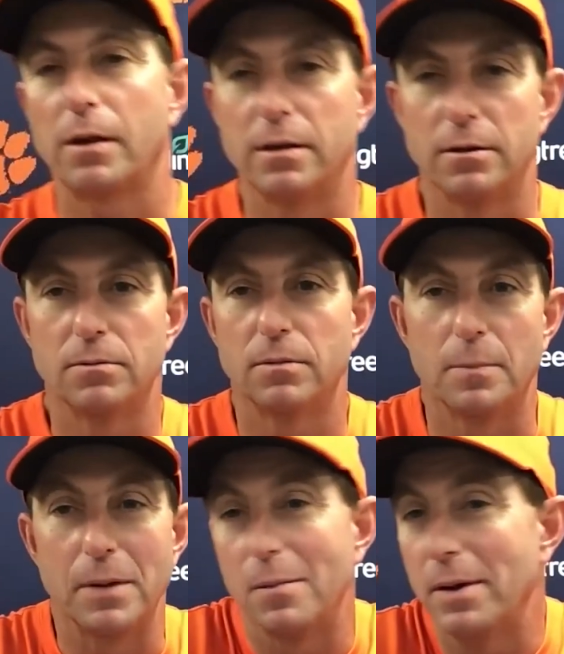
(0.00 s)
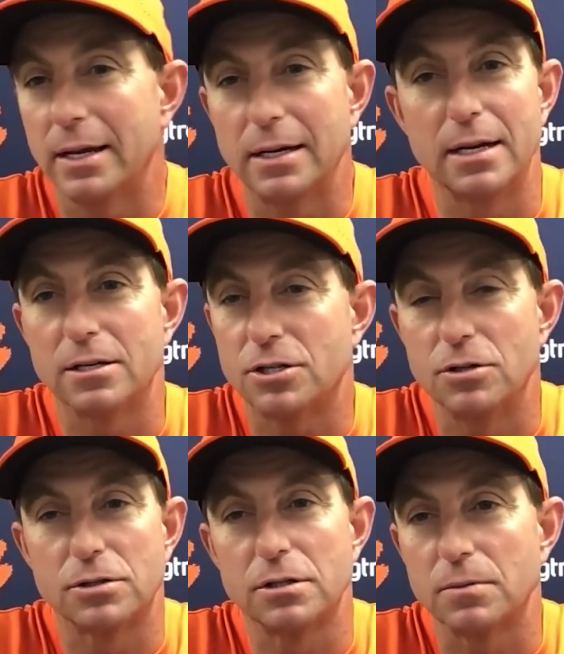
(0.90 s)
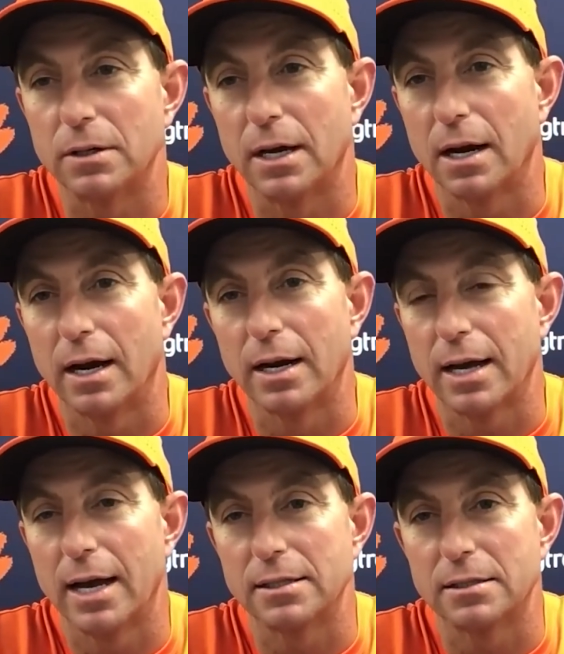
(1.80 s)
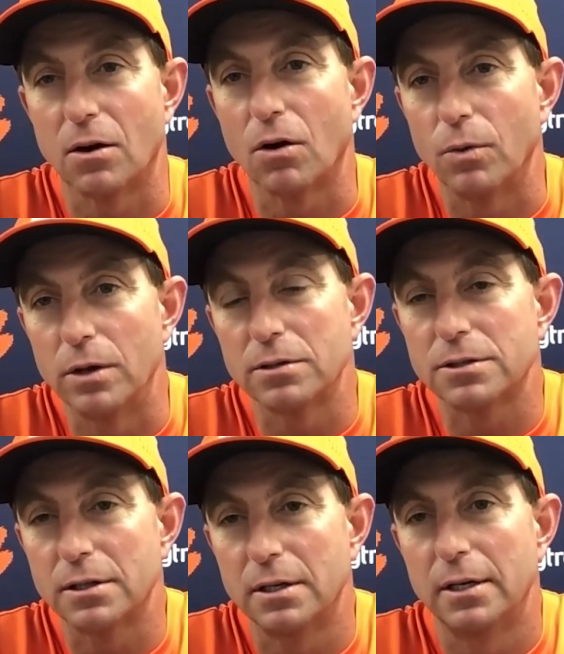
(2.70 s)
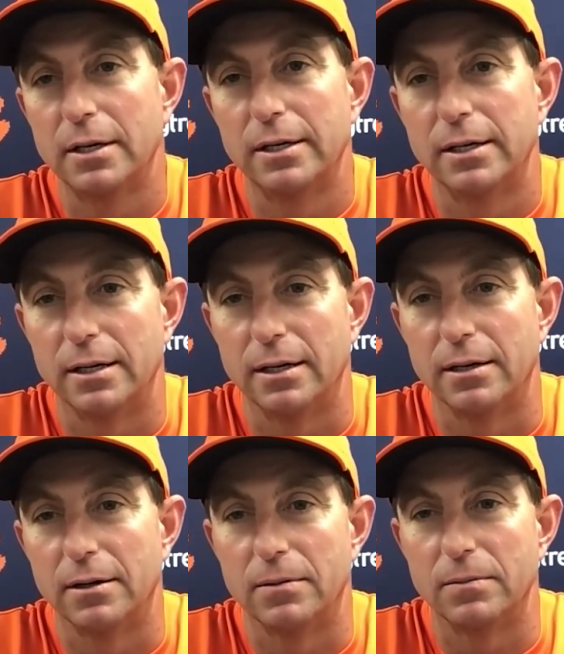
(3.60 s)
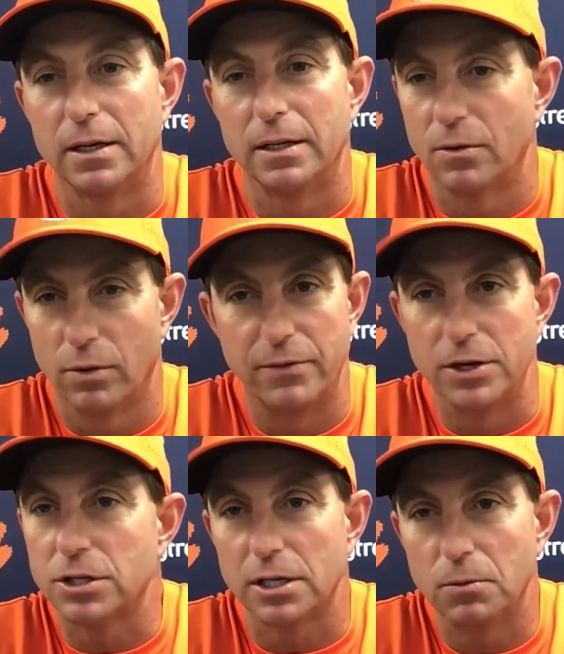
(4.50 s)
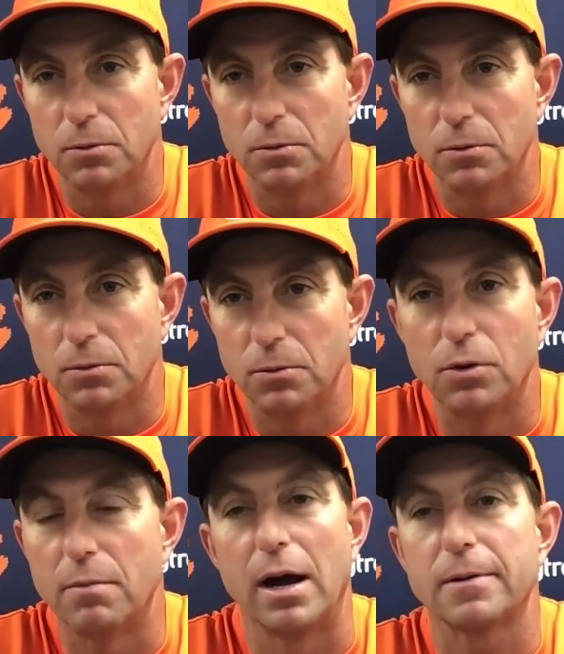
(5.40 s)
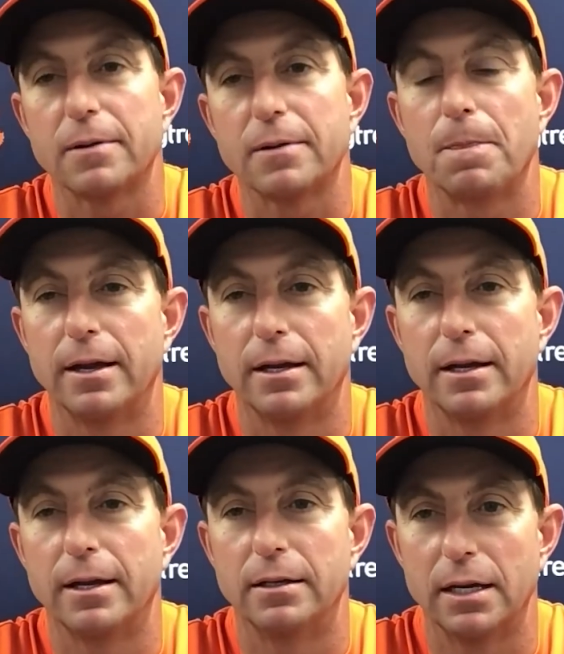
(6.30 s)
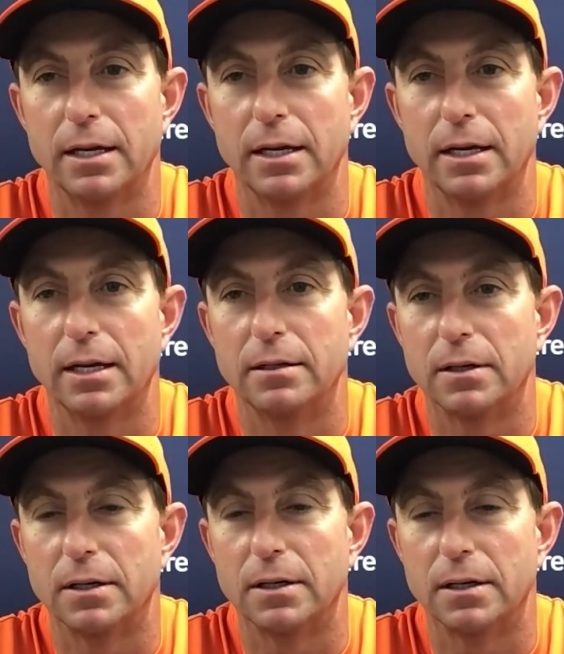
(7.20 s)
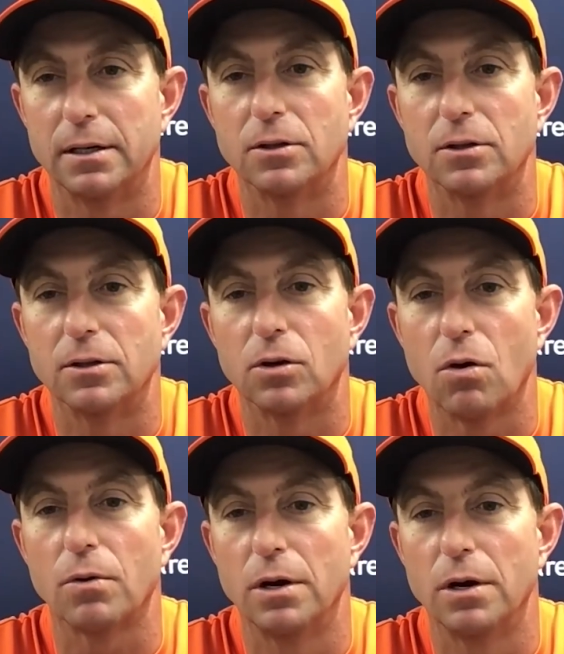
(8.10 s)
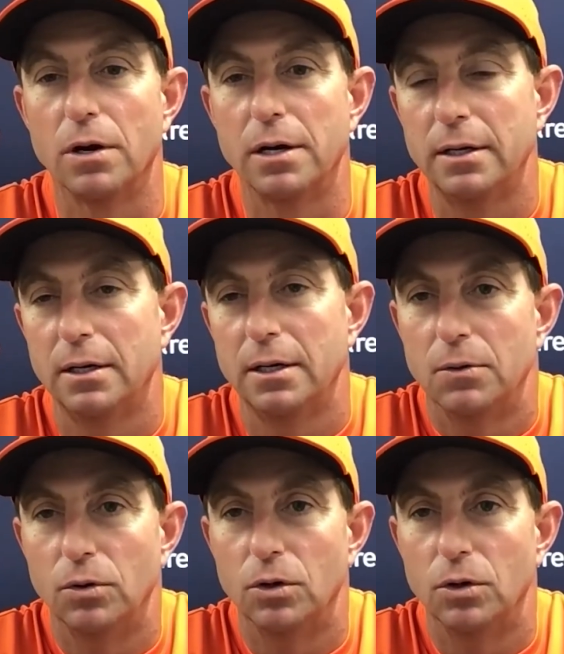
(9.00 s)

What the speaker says: you know, not making any excuses. We got a lot of guys that aren't with us that eventually we'll get back. And again, in the long run,